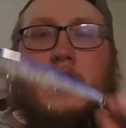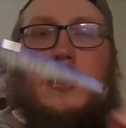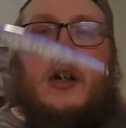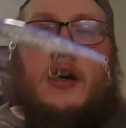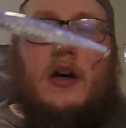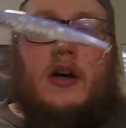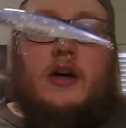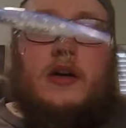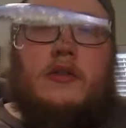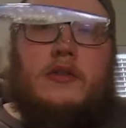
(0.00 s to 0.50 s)

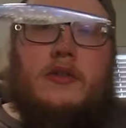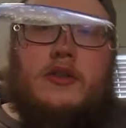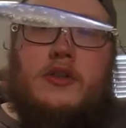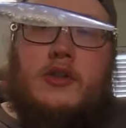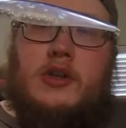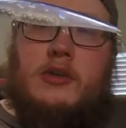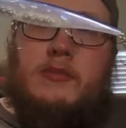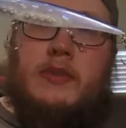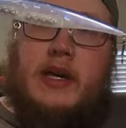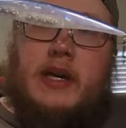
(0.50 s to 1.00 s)
the
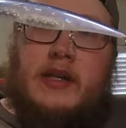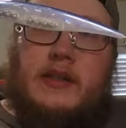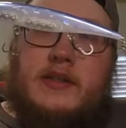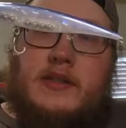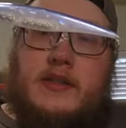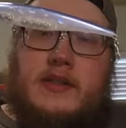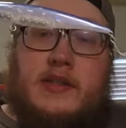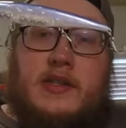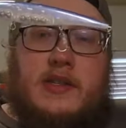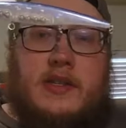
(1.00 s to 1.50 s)
Googan
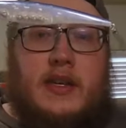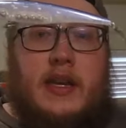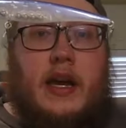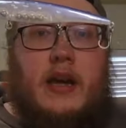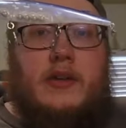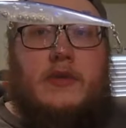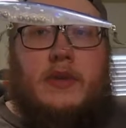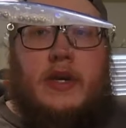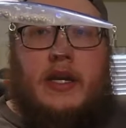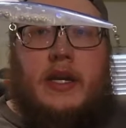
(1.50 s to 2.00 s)
Baits
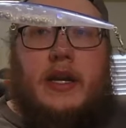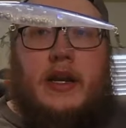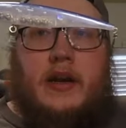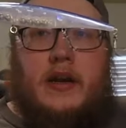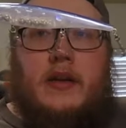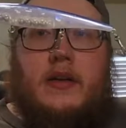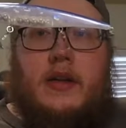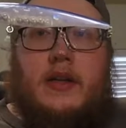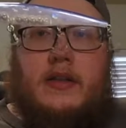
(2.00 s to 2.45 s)
Scout right here